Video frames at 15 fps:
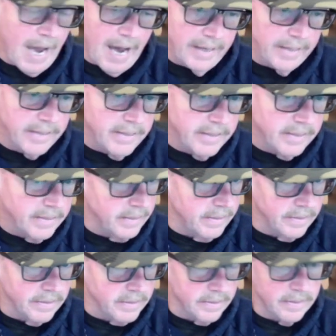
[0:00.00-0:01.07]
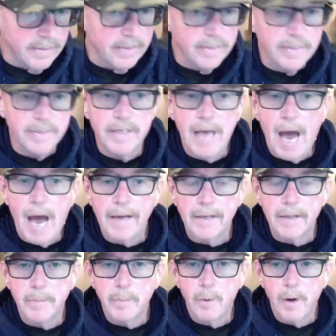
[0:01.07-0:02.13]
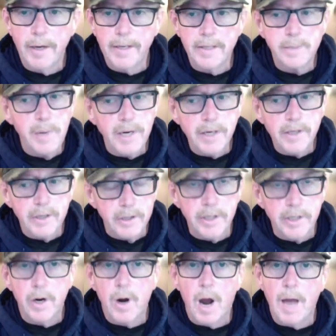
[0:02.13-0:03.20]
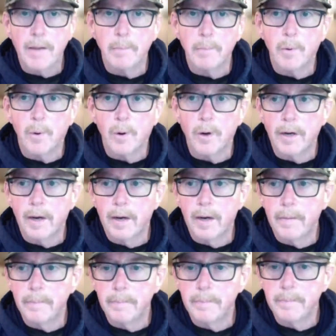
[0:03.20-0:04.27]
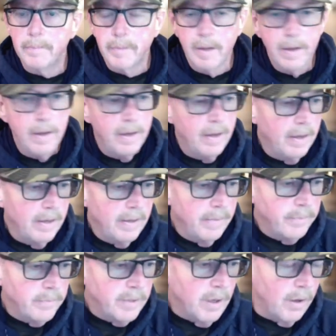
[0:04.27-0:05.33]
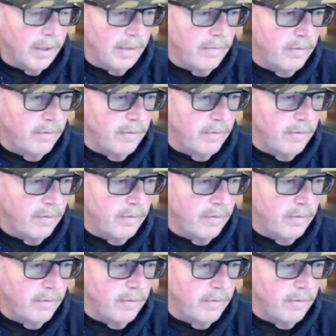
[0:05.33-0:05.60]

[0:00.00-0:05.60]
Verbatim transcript: it's, it's it's gotten to the point. It's been a good year on the board. Uh, um, you know, even